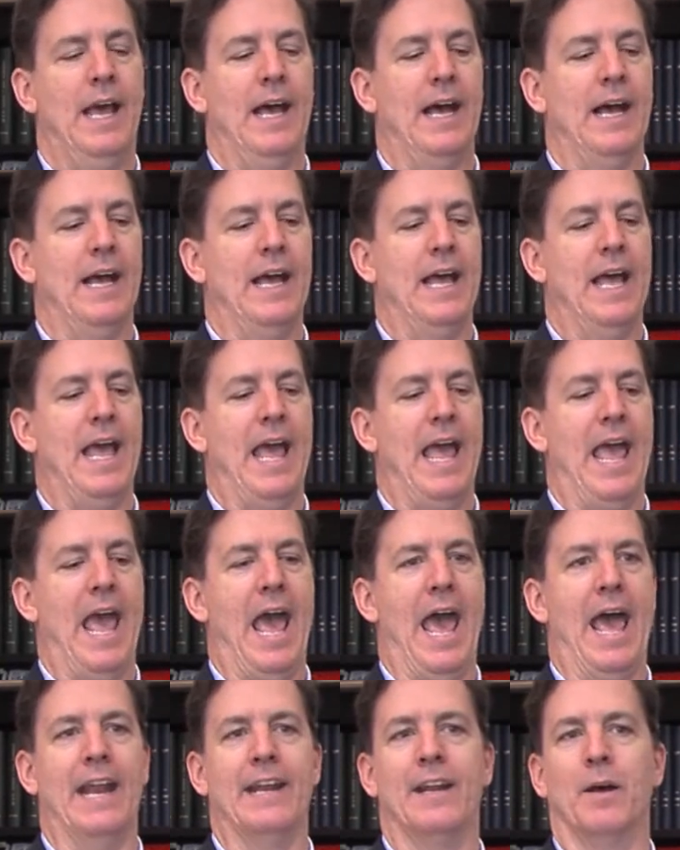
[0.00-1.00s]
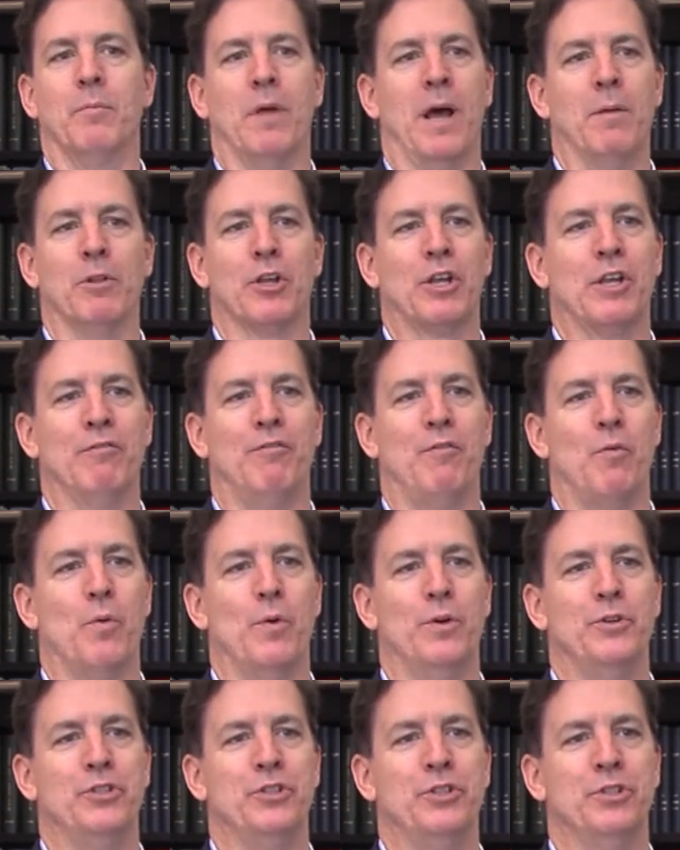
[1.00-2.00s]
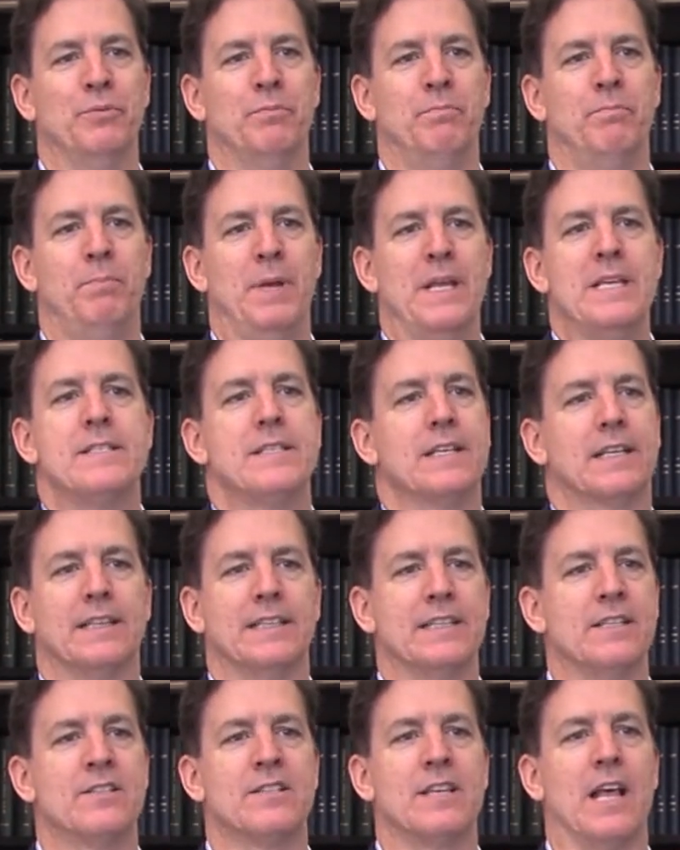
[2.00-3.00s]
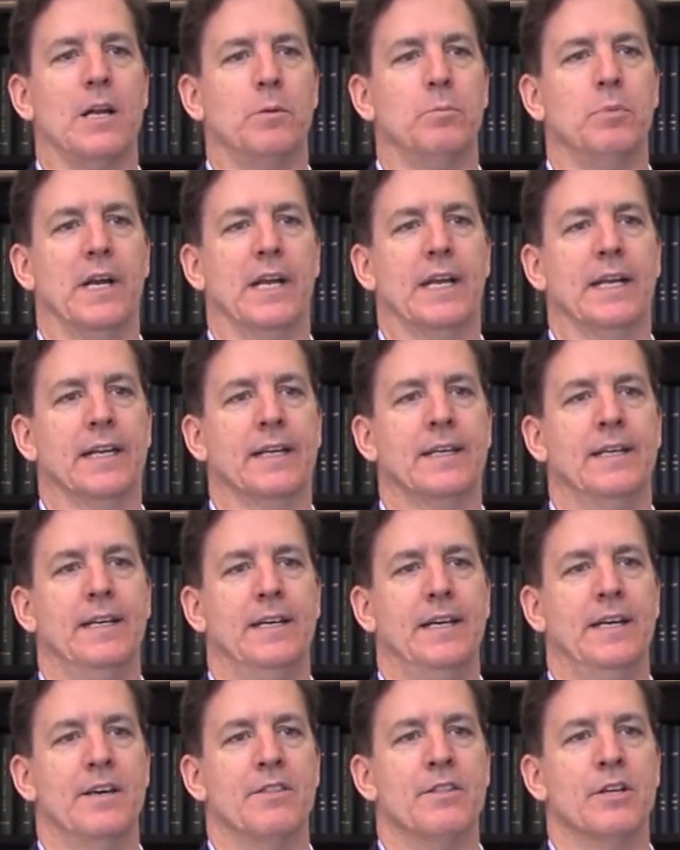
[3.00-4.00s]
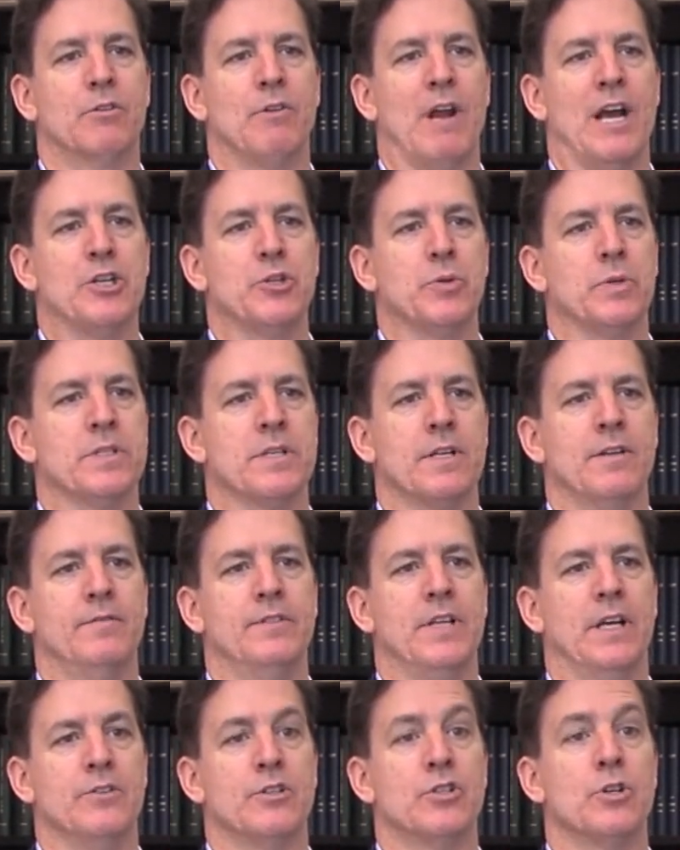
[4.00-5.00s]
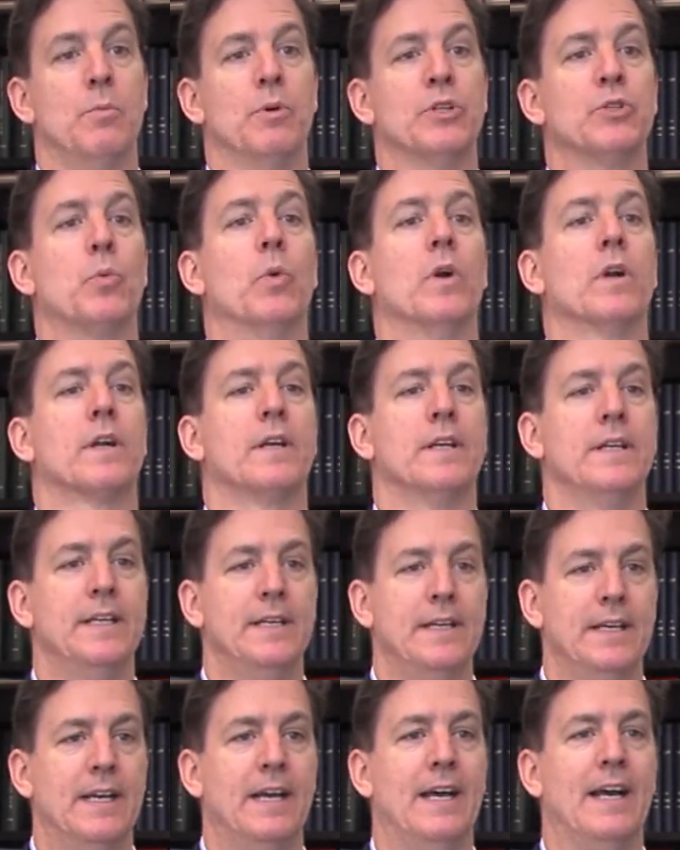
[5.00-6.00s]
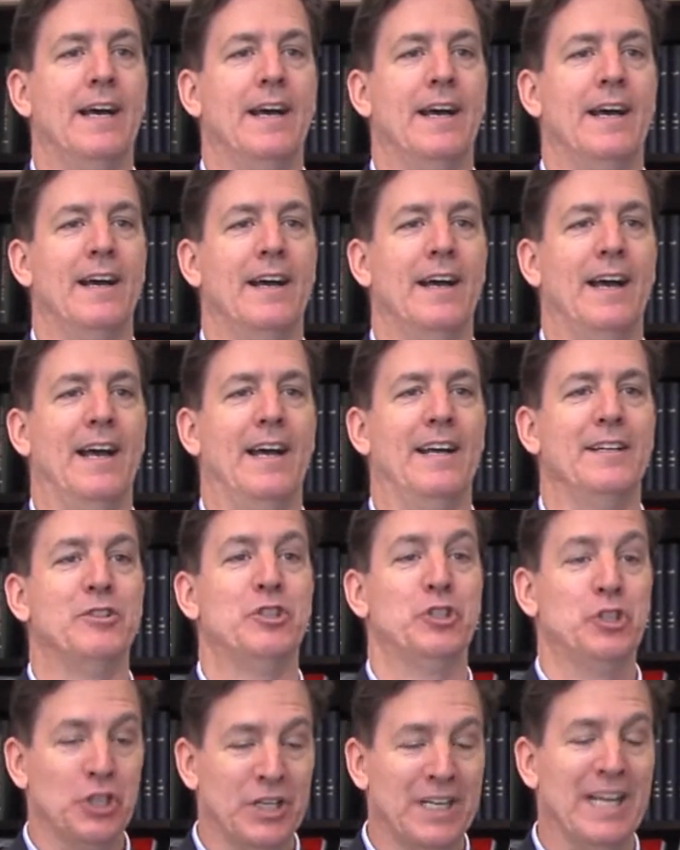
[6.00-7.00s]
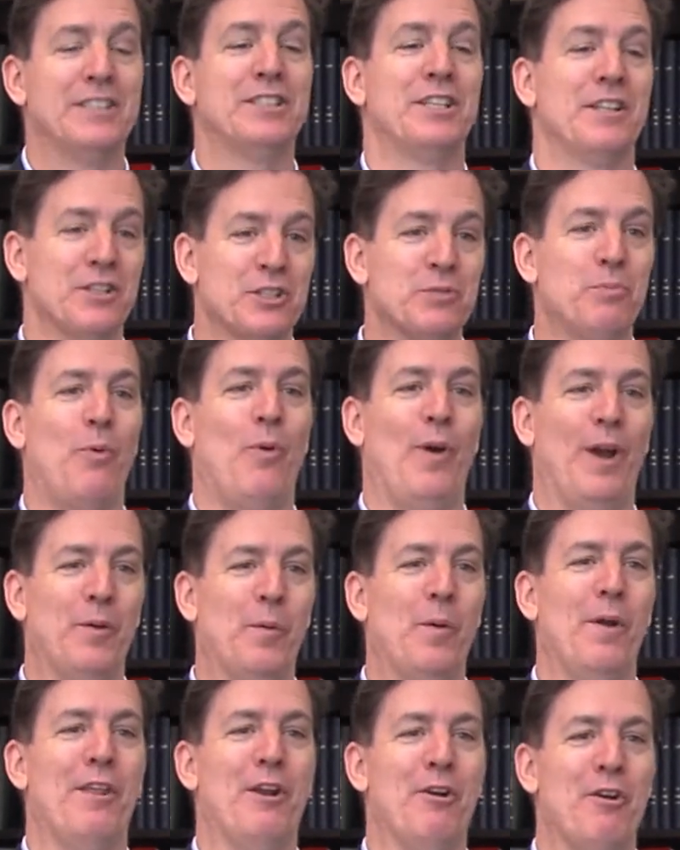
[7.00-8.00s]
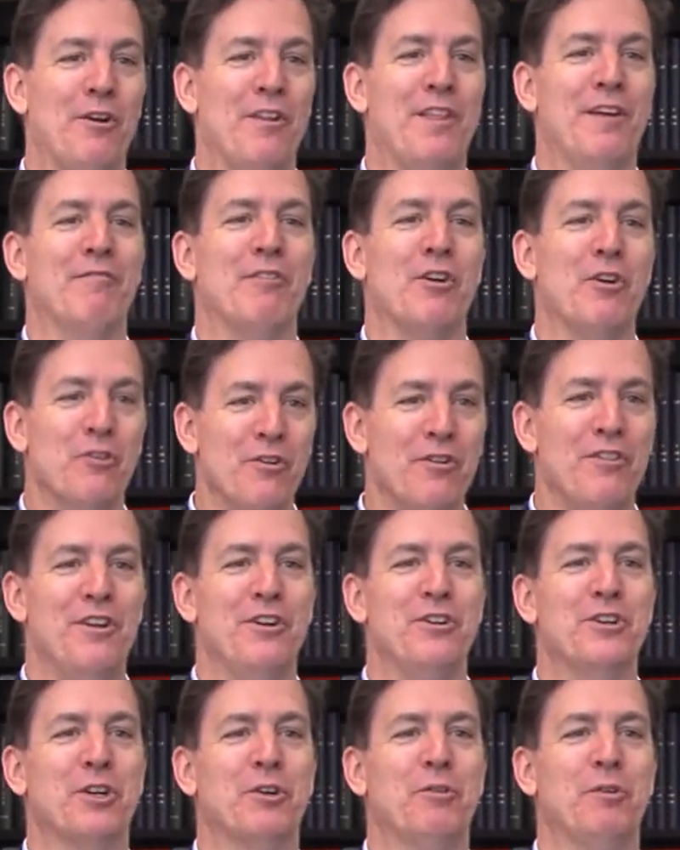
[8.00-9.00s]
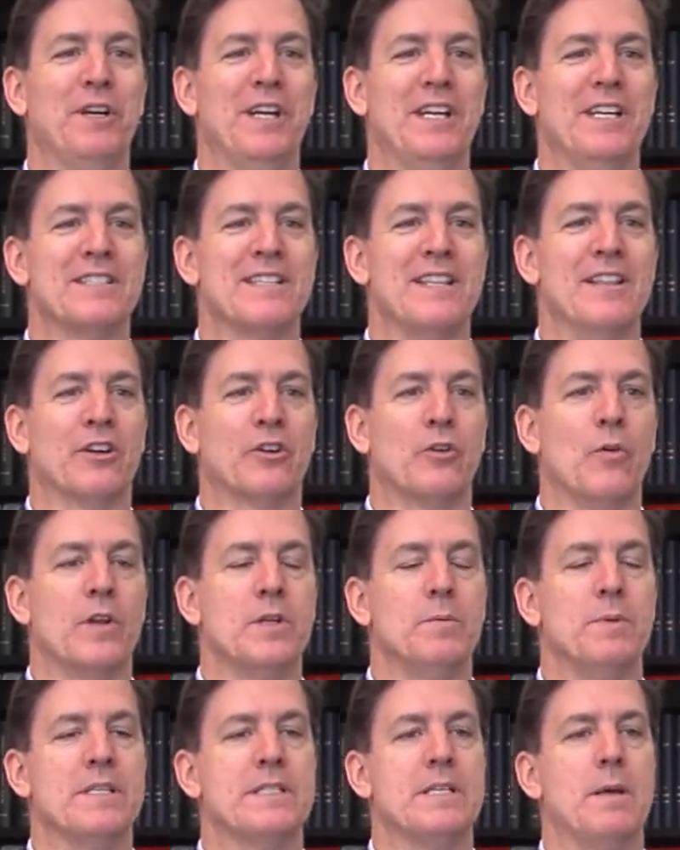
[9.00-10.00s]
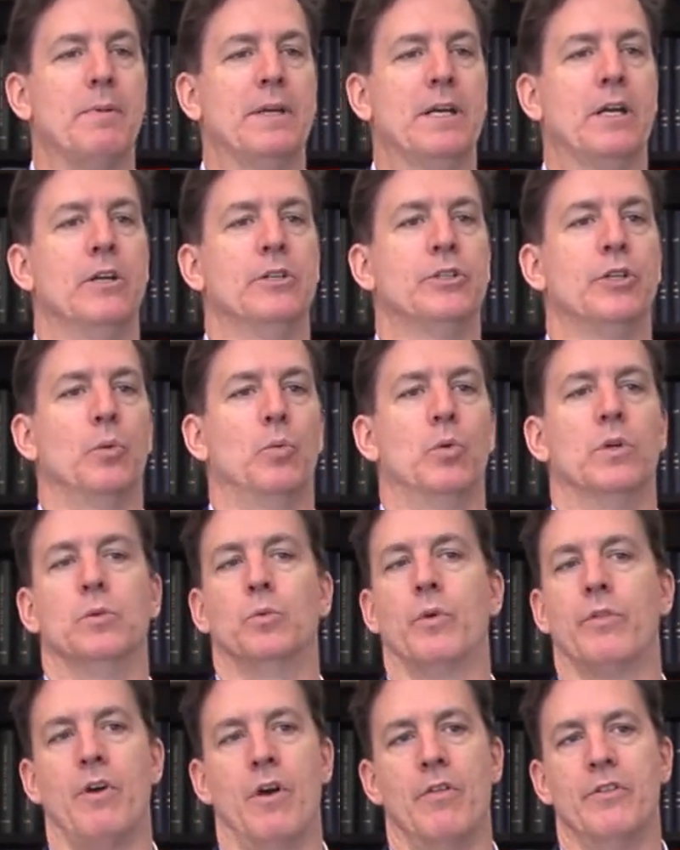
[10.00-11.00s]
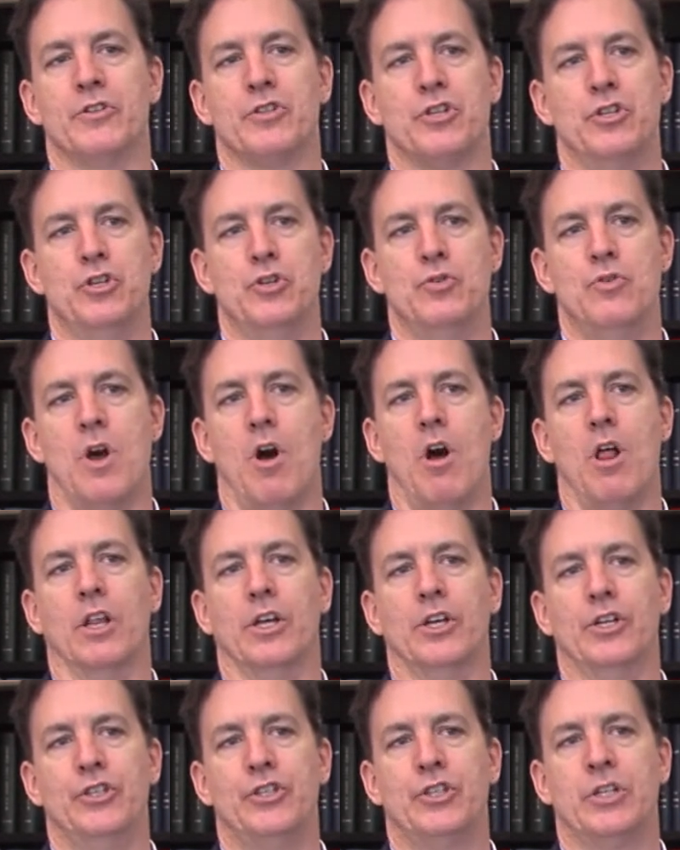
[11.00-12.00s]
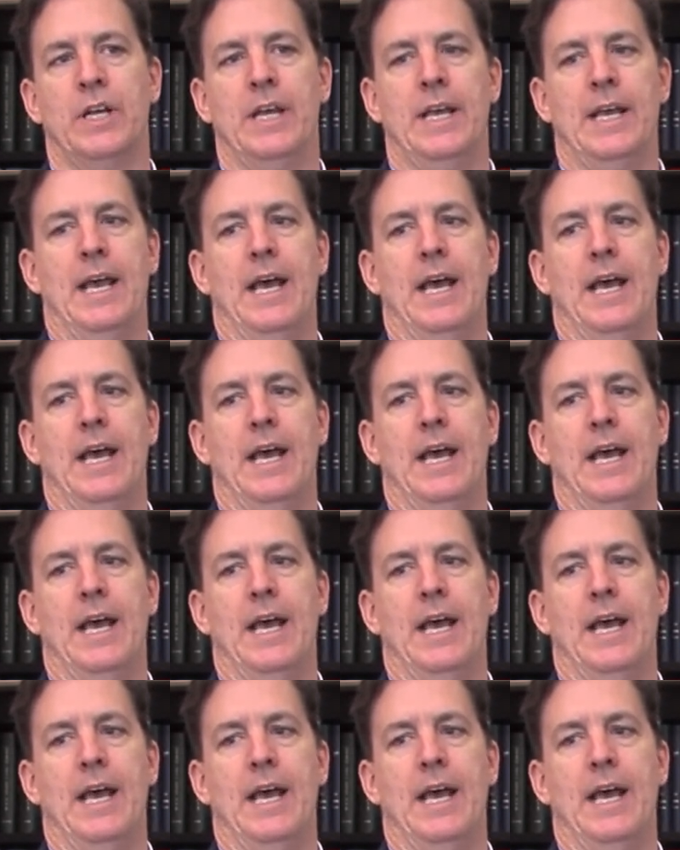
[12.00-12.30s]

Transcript: And I'm looking forward to basically celebrating the graduates that have done so much work to get to this point where they've earned their degrees and they're going to be stepping out into the world with all this new knowledge.